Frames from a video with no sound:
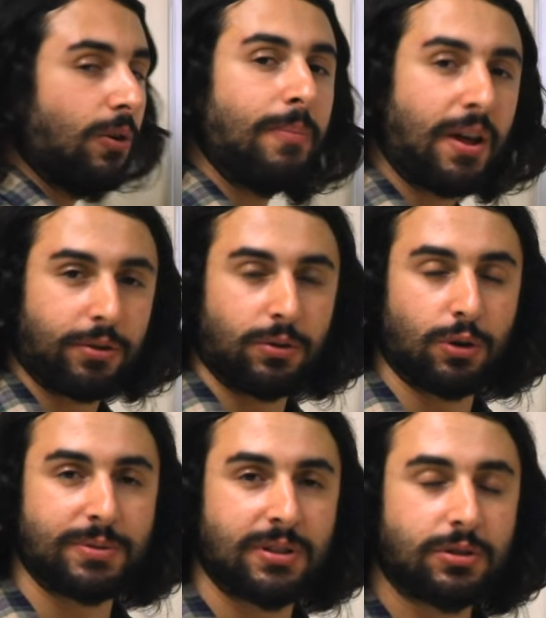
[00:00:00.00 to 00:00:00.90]
methyl
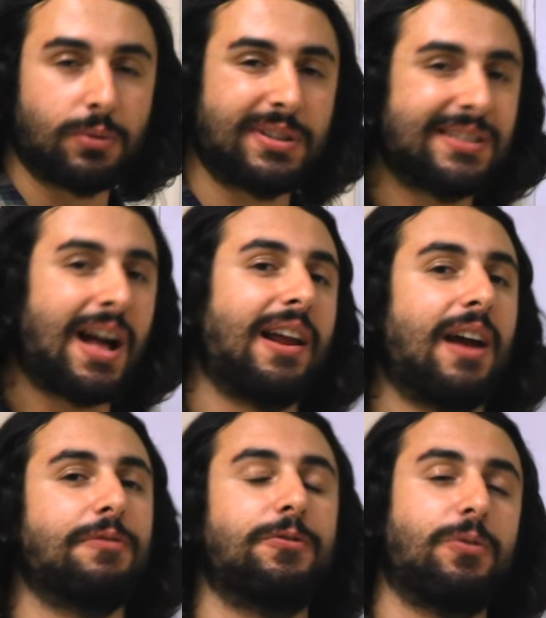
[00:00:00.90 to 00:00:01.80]
groups, so it does not
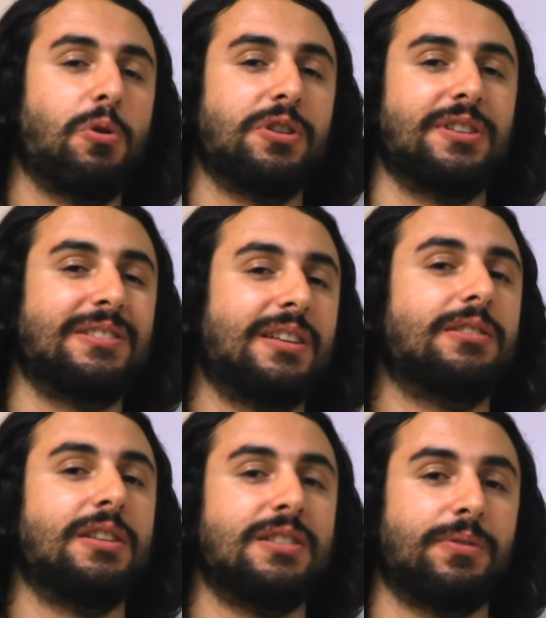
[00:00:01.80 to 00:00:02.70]
have four
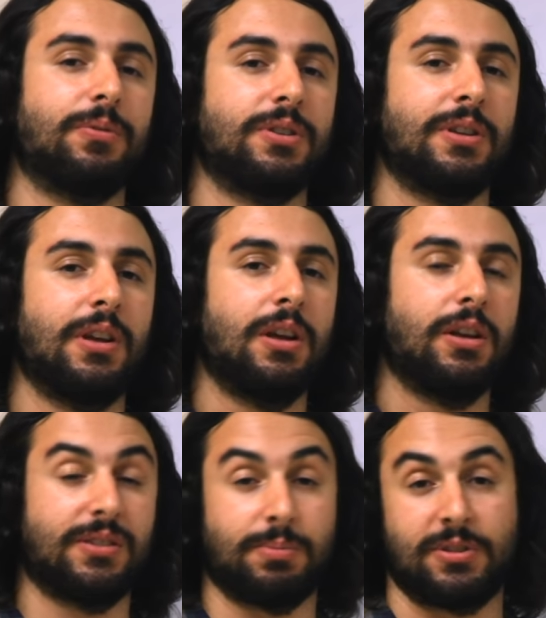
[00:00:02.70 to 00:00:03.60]
distinctly different
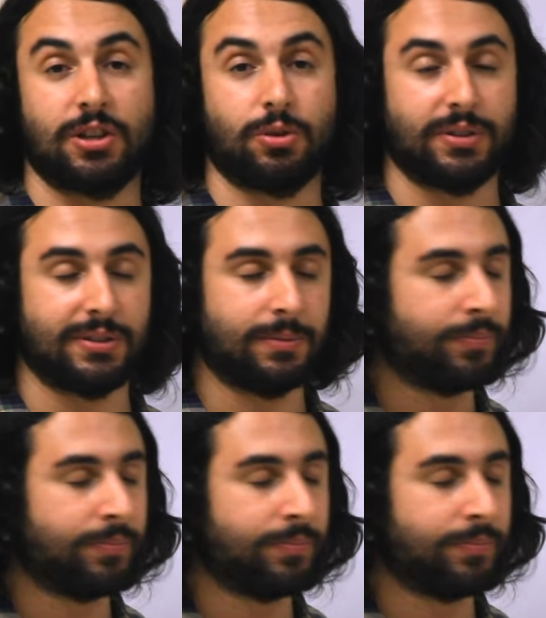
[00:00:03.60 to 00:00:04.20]
substituents.